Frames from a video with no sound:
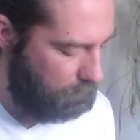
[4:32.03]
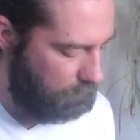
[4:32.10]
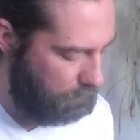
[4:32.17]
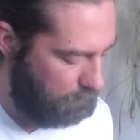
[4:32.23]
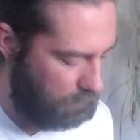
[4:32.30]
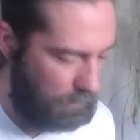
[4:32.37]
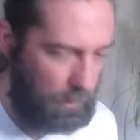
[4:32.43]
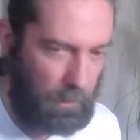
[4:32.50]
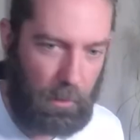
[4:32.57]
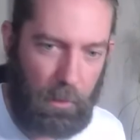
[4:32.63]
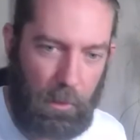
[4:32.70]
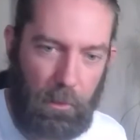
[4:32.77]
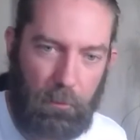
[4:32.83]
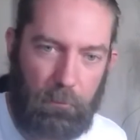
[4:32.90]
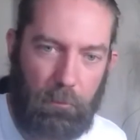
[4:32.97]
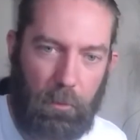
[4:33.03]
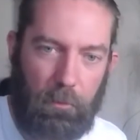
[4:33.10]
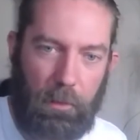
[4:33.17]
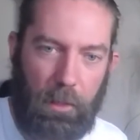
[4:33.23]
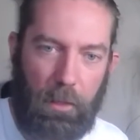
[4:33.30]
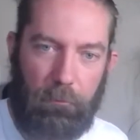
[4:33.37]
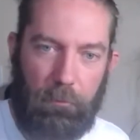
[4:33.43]
Okay, so now
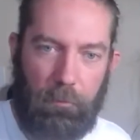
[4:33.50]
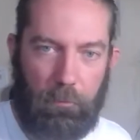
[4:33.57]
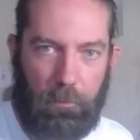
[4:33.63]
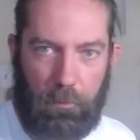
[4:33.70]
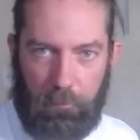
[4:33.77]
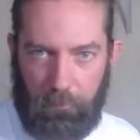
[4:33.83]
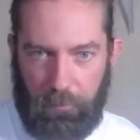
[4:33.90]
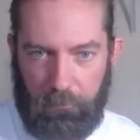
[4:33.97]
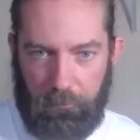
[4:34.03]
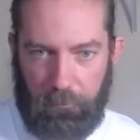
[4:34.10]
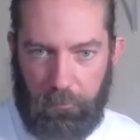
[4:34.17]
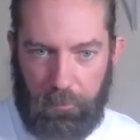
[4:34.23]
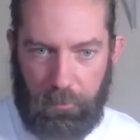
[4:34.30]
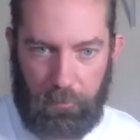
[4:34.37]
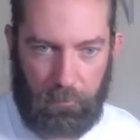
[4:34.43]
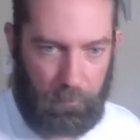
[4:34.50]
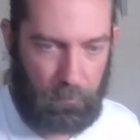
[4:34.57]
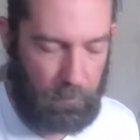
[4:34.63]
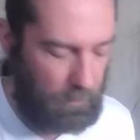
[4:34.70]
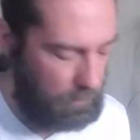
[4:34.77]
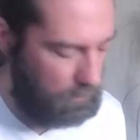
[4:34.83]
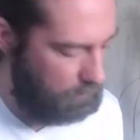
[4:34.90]
if you prefer playing with a
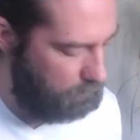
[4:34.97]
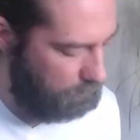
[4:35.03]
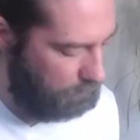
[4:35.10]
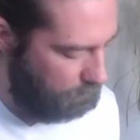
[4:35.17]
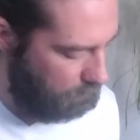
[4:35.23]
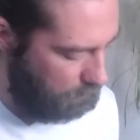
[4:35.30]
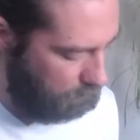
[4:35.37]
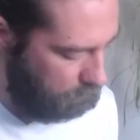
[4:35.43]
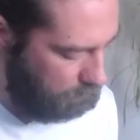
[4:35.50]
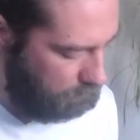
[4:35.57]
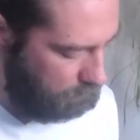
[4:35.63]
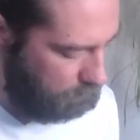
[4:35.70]
pick, no problem.